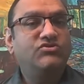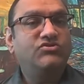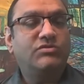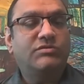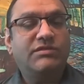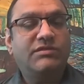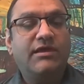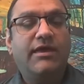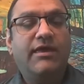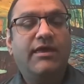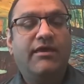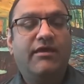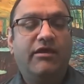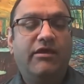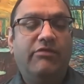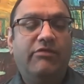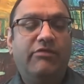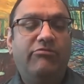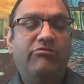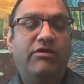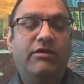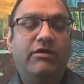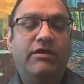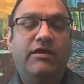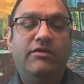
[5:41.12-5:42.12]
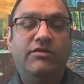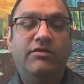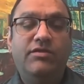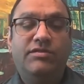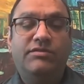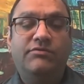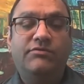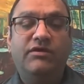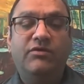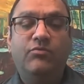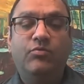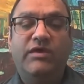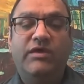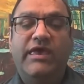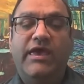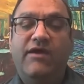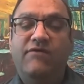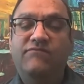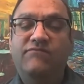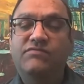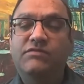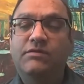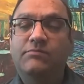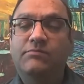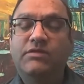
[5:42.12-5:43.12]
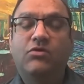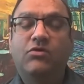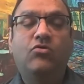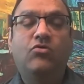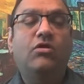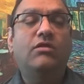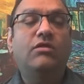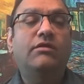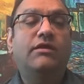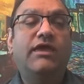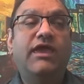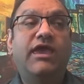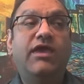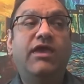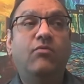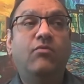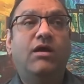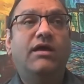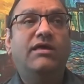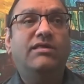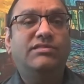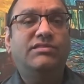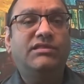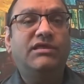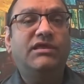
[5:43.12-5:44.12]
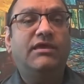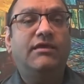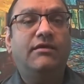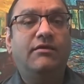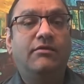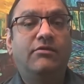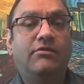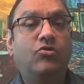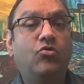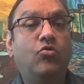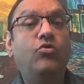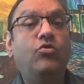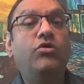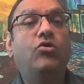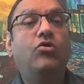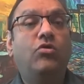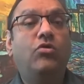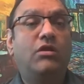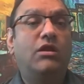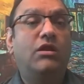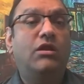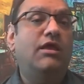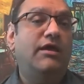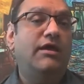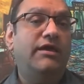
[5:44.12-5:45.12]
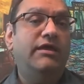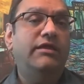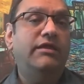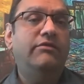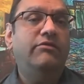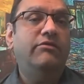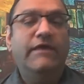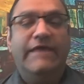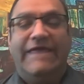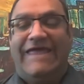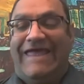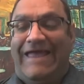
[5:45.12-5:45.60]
Just like in the industry, we have something called a KYC, Know Your Client.